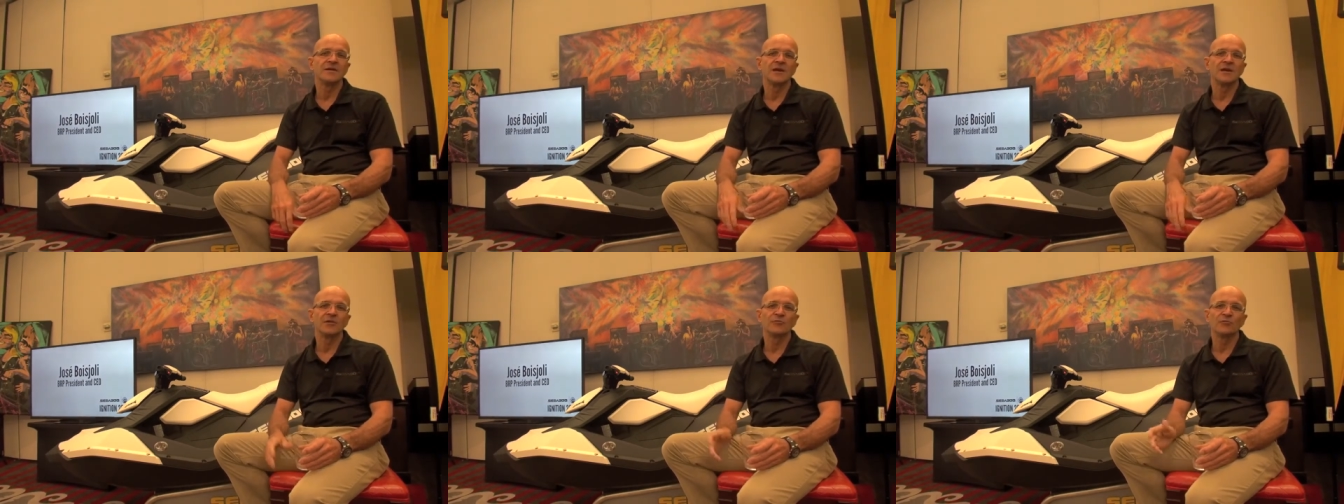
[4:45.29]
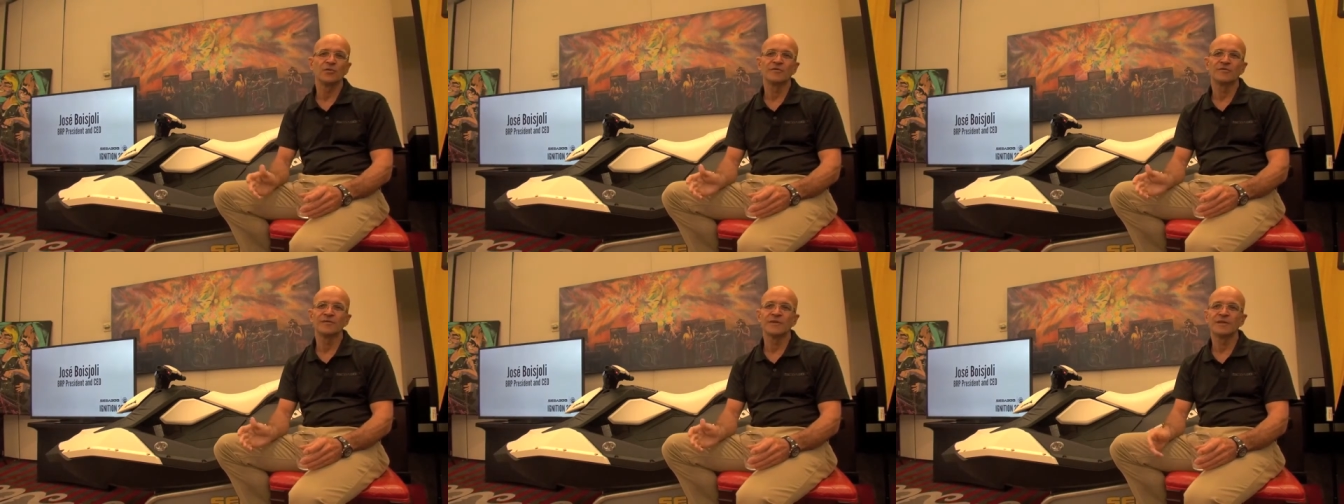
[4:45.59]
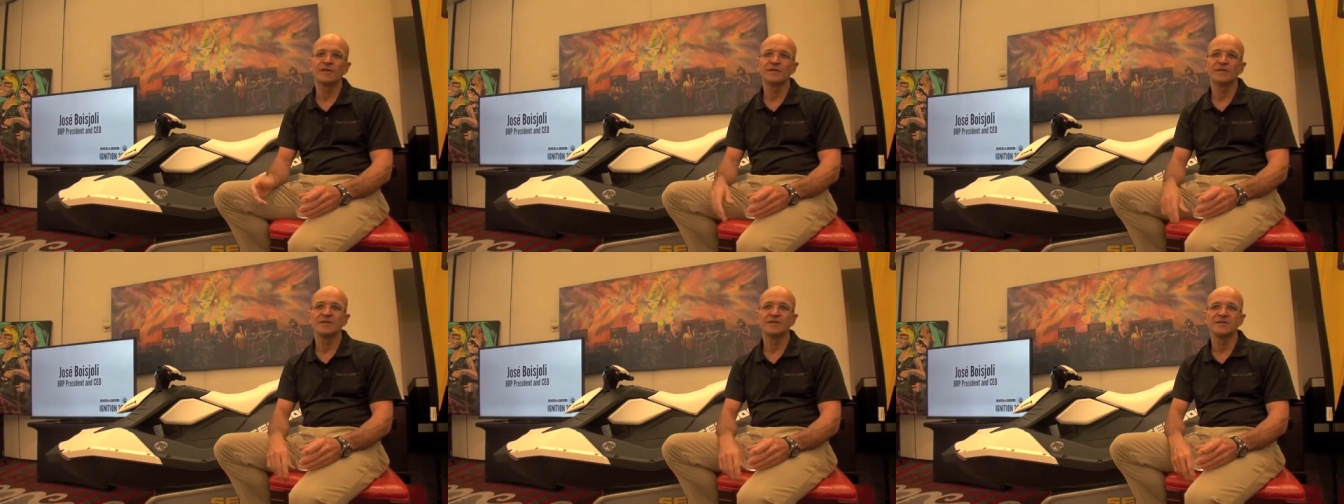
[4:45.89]
And we
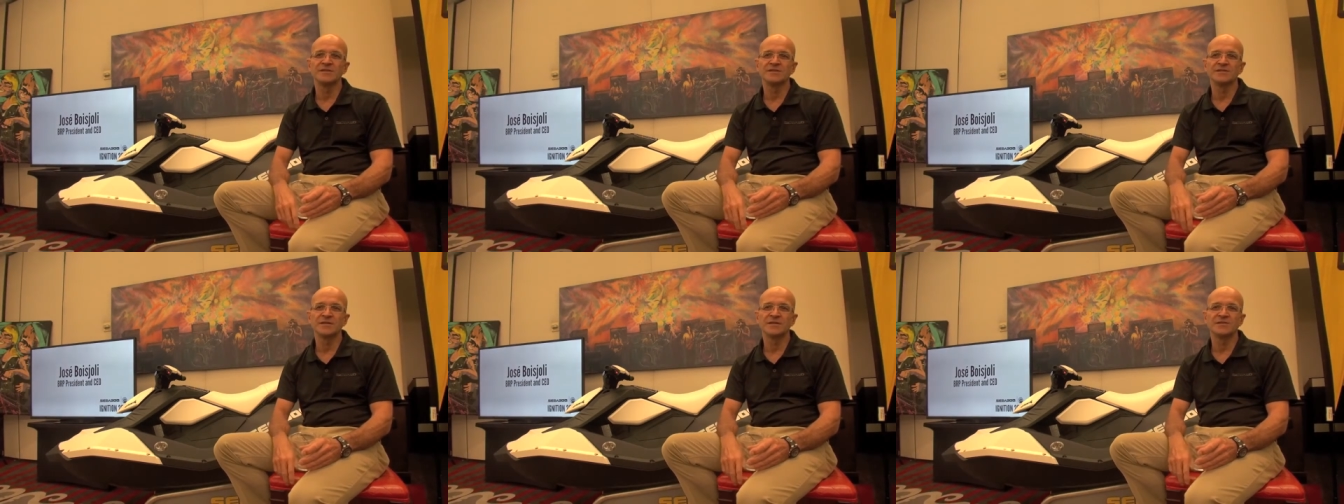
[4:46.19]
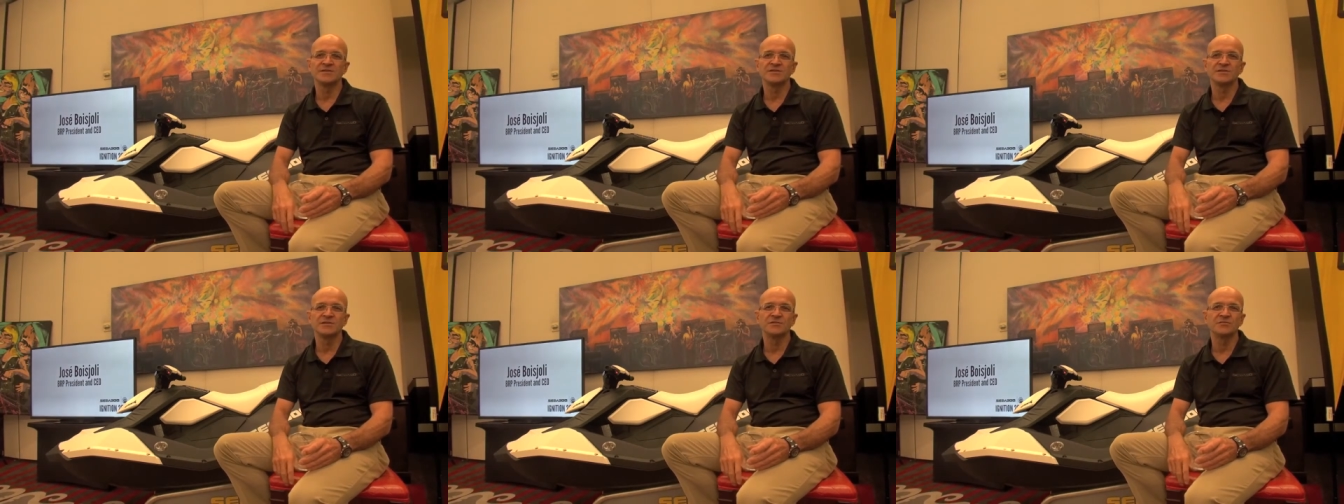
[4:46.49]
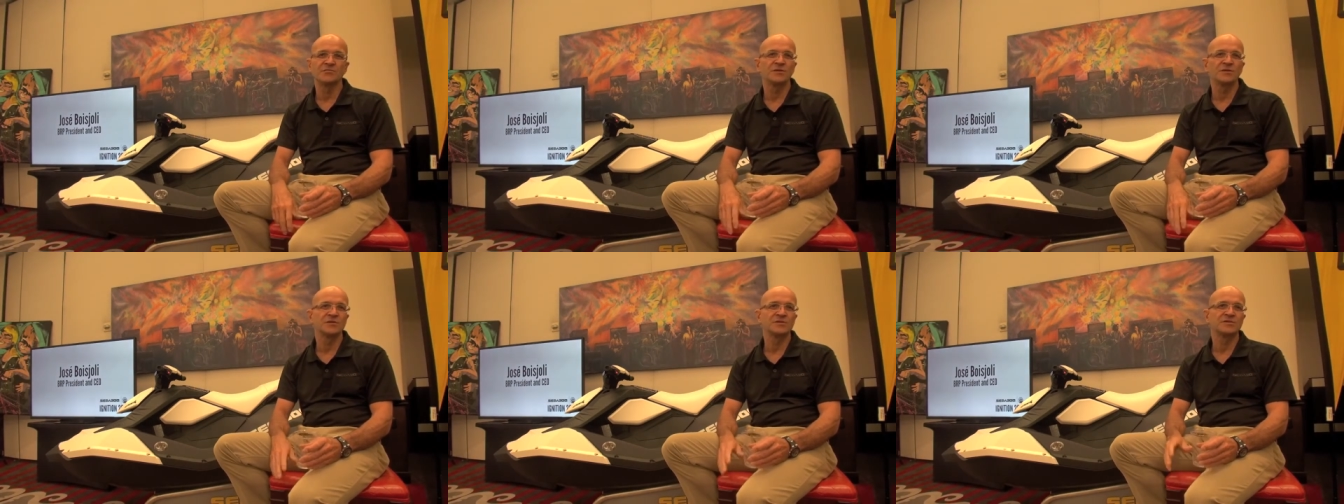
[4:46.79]
felt that this
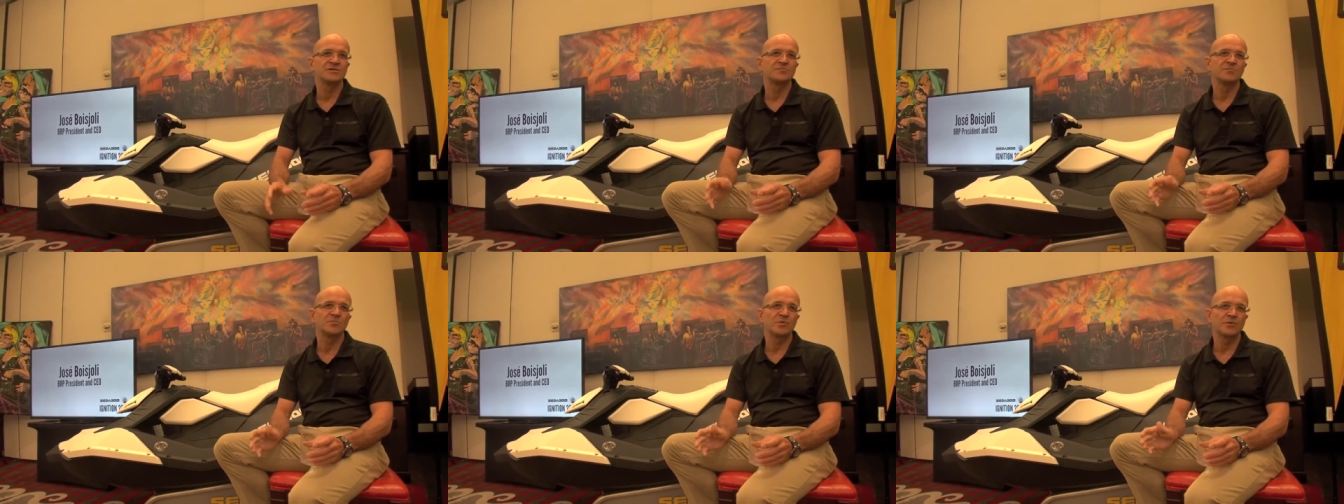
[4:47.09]
engine was